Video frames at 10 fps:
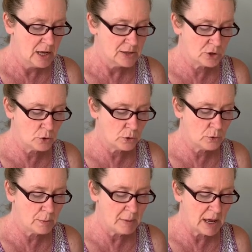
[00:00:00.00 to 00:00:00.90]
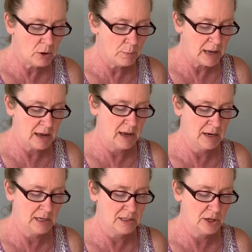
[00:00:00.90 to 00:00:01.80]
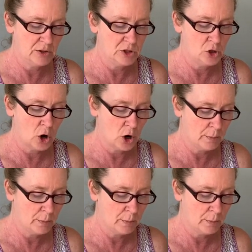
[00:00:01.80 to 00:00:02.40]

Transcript: Screw the metal band until the jar